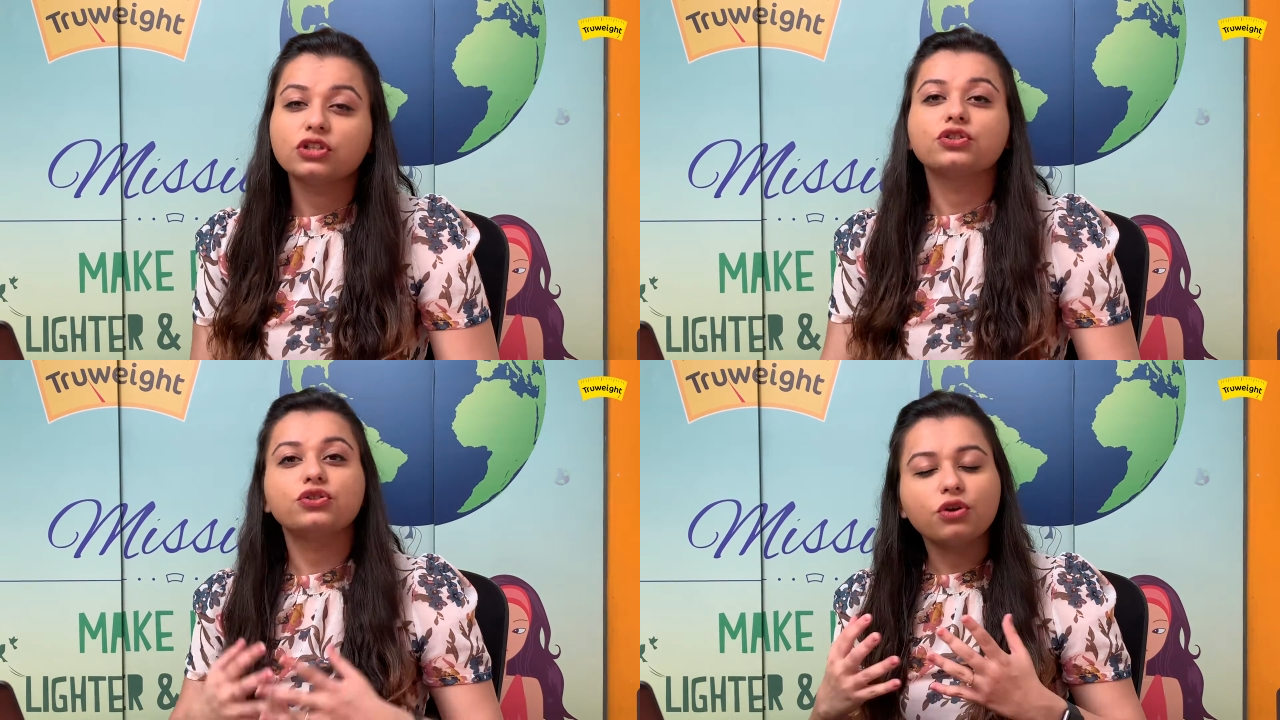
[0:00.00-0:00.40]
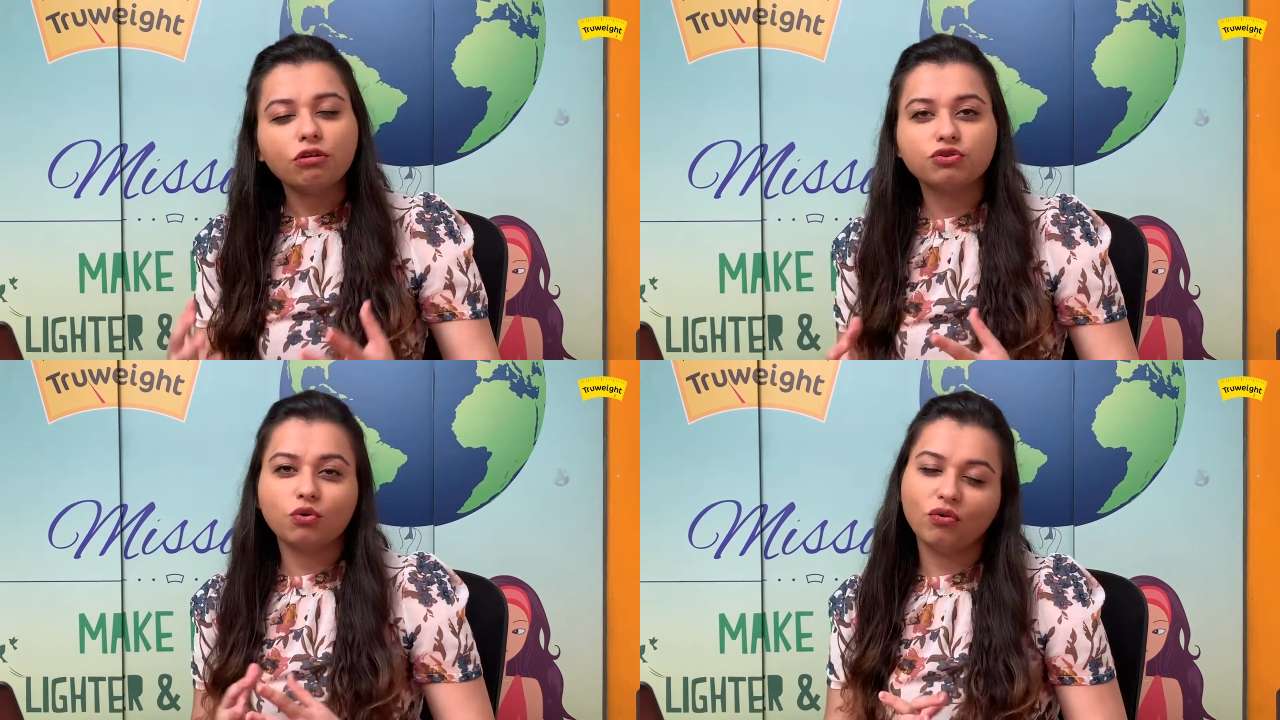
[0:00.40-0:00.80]
Do
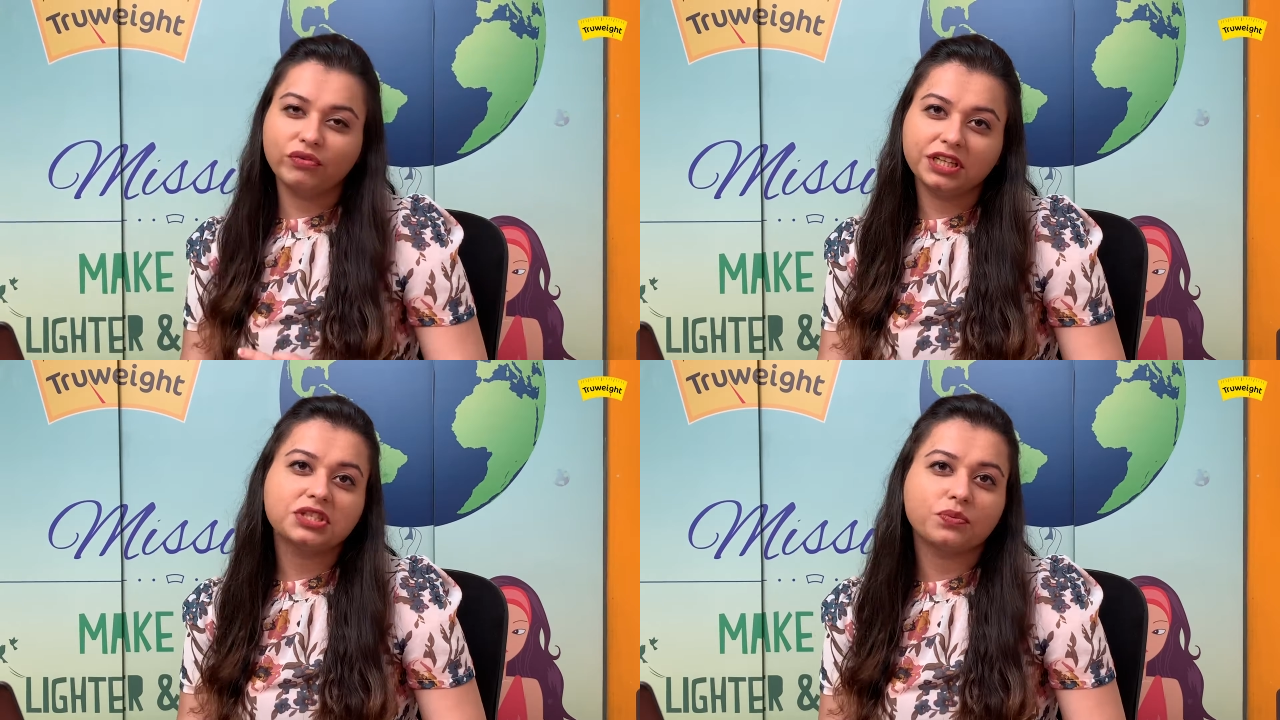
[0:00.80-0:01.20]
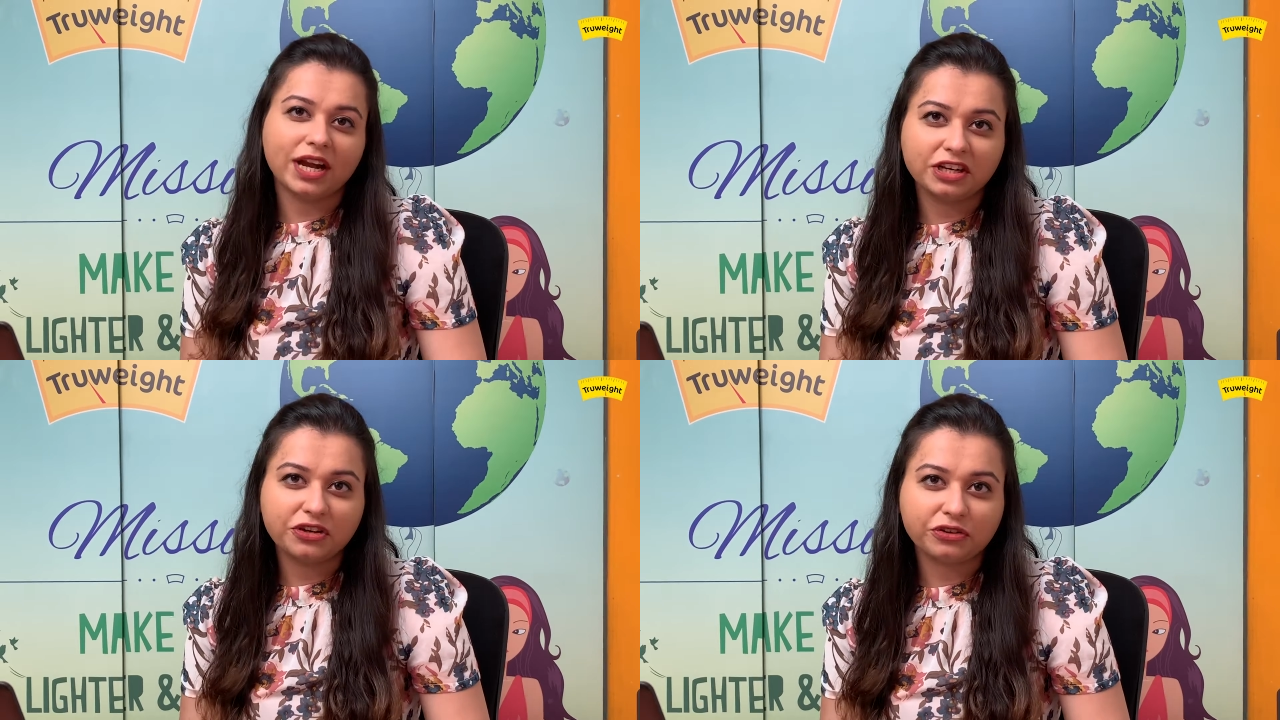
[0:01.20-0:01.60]
not overeat
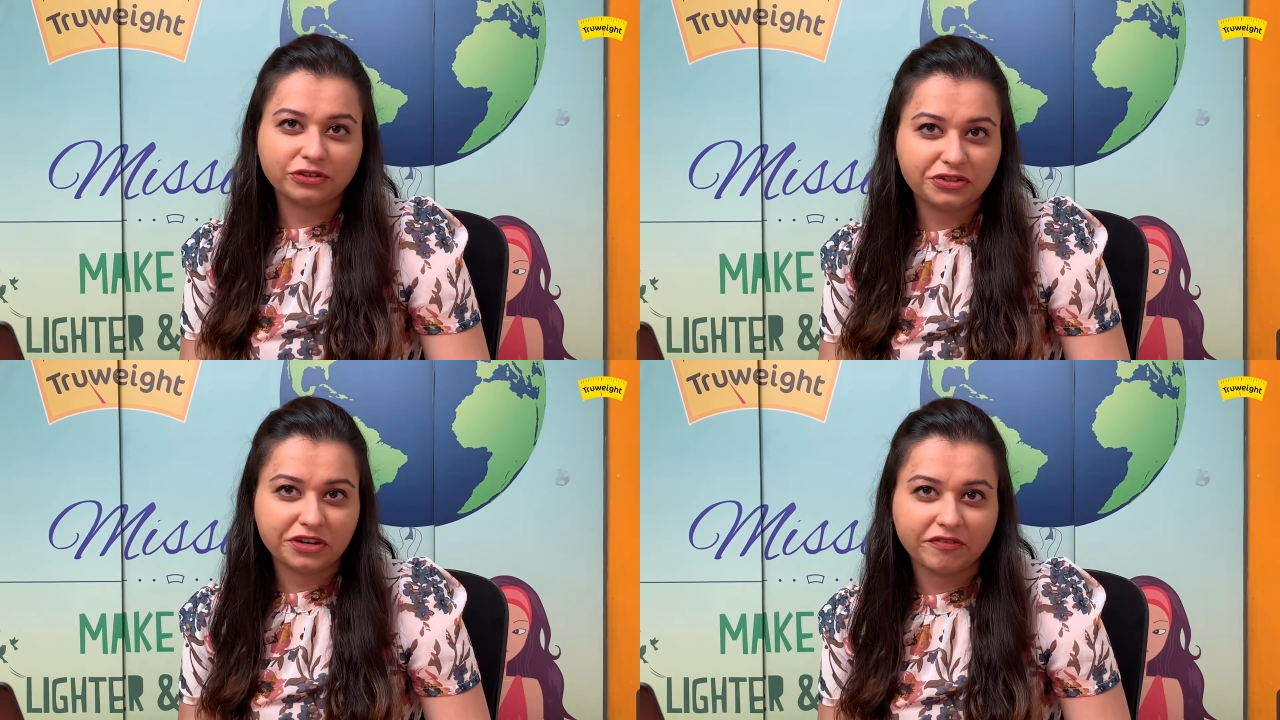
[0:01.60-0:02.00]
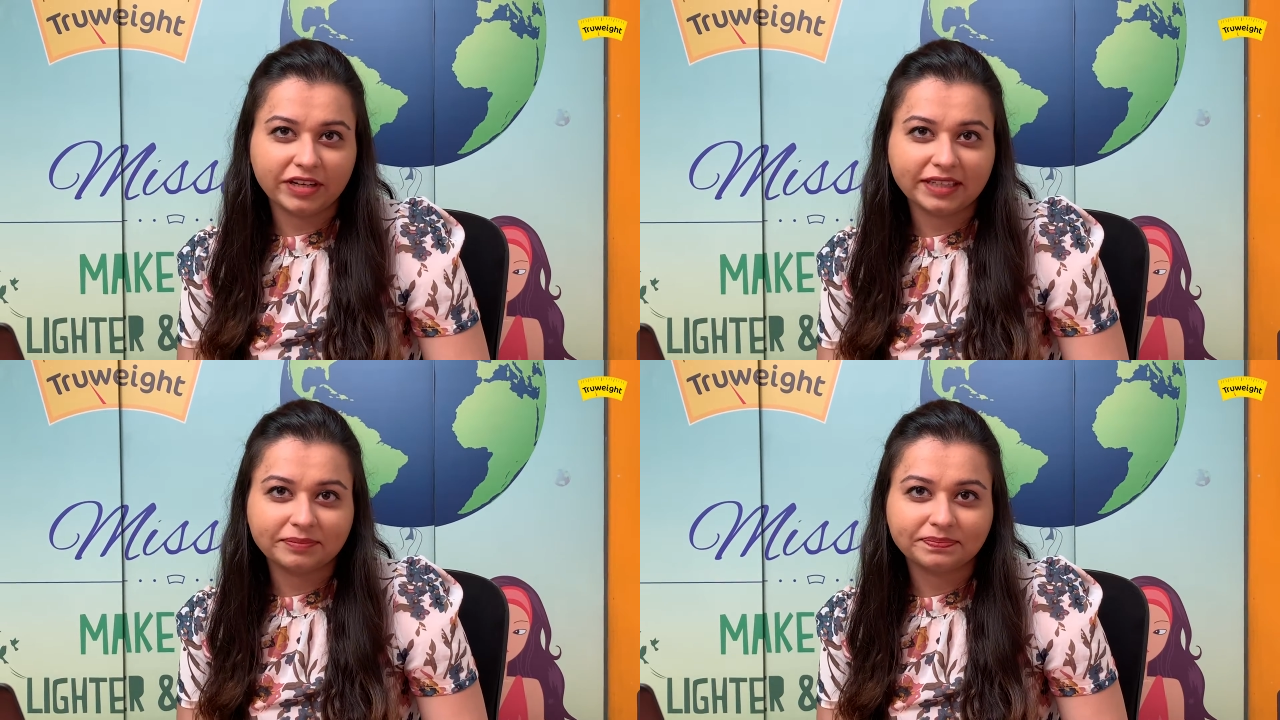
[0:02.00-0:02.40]
while you're on
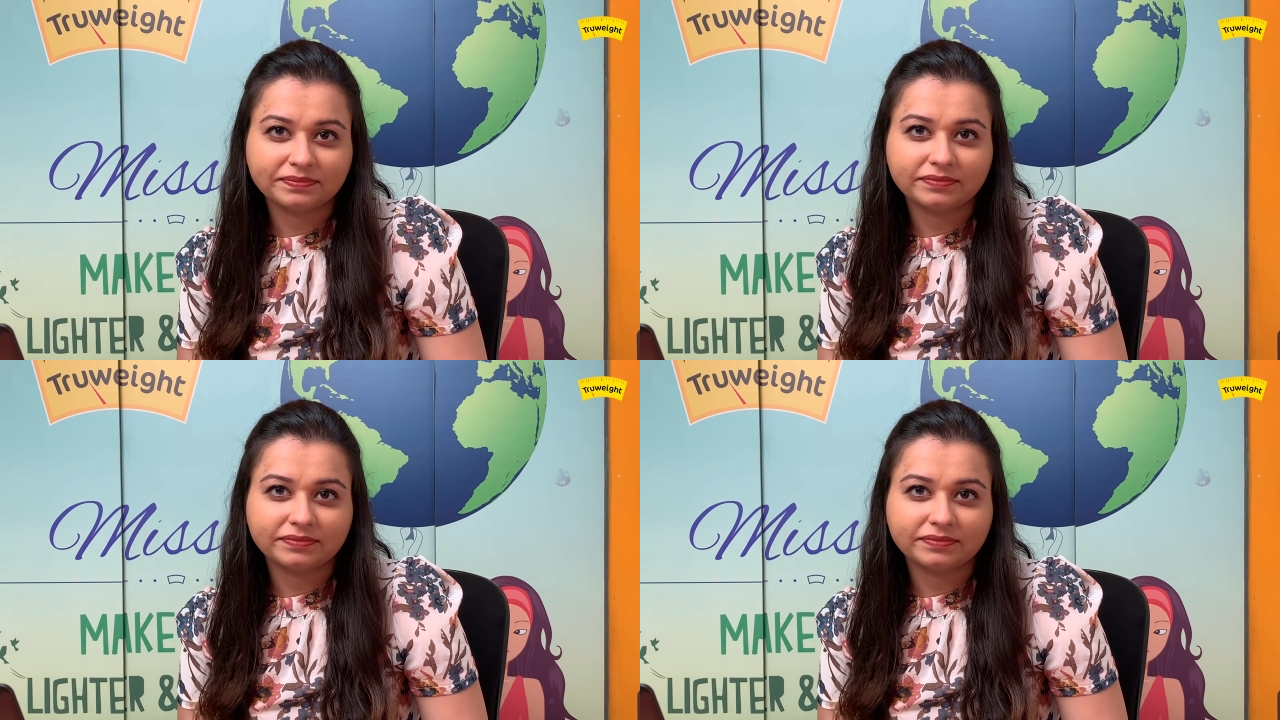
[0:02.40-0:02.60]
traveling.